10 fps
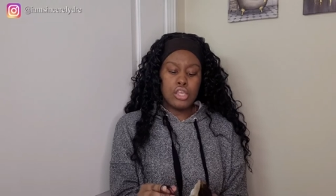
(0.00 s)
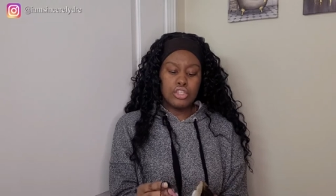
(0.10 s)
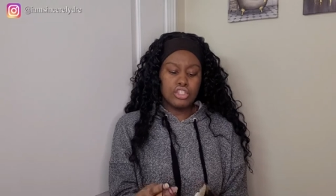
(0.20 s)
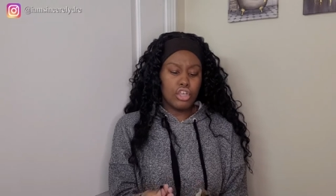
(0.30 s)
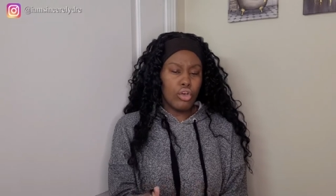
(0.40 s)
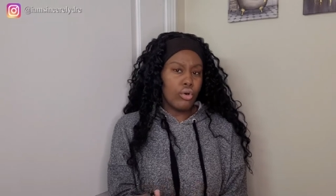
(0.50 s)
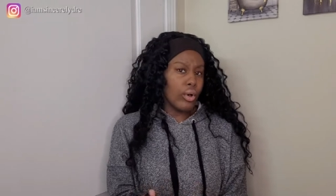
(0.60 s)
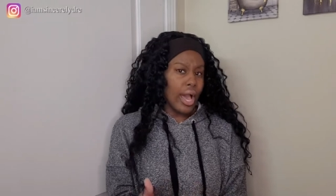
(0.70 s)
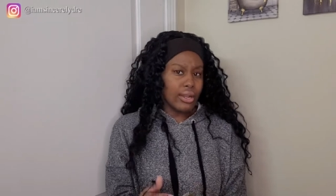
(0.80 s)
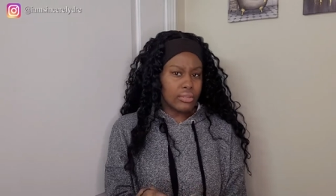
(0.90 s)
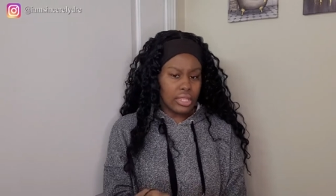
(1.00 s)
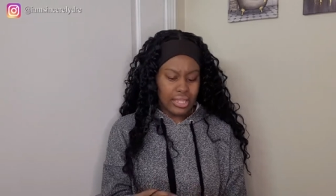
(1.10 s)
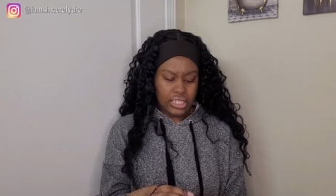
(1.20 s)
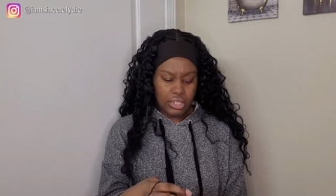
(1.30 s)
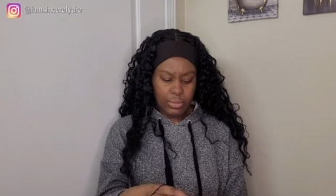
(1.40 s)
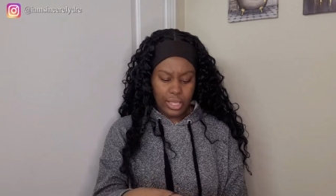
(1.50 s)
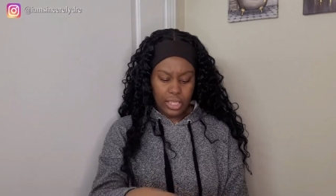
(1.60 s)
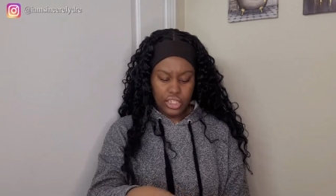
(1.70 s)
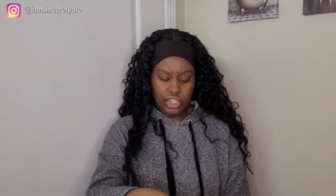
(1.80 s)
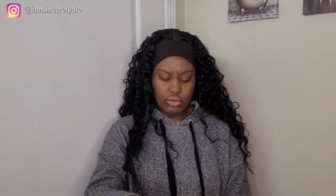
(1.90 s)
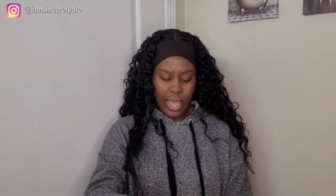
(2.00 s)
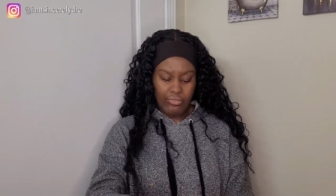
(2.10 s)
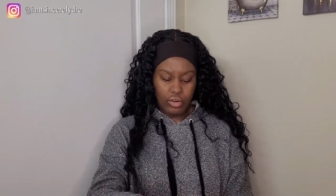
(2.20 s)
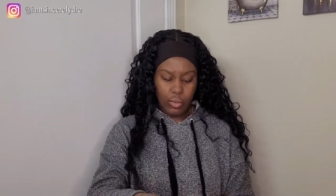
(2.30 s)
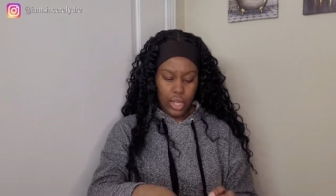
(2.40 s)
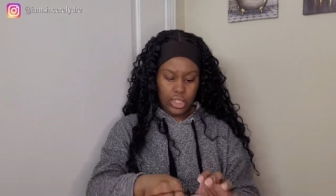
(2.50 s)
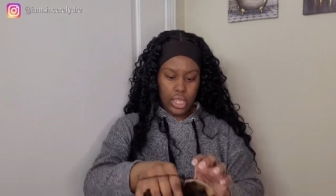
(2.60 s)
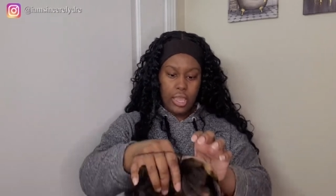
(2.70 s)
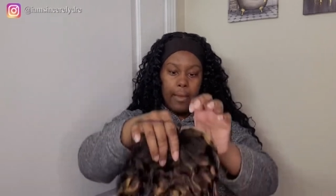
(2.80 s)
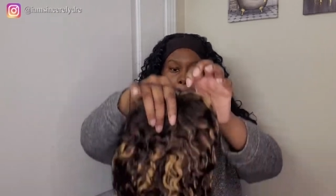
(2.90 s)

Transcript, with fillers: So I don't think that should be an issue after washing it,